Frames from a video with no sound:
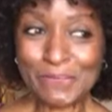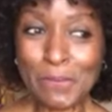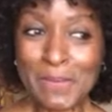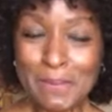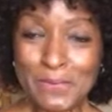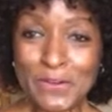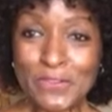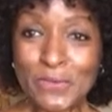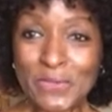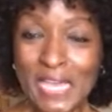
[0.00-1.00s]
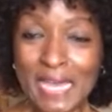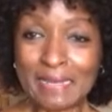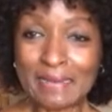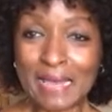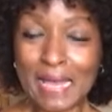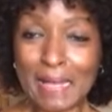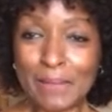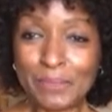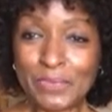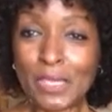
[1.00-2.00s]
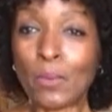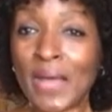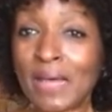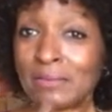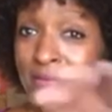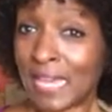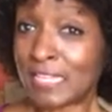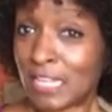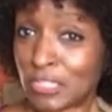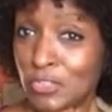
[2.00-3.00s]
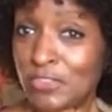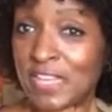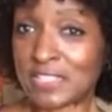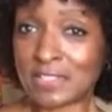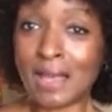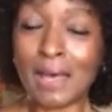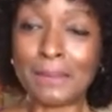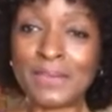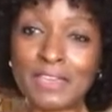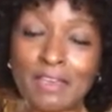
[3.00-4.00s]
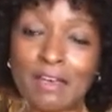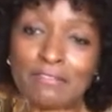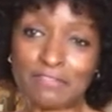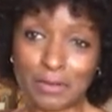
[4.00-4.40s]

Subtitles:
remember, you can go out and get your advanced copy of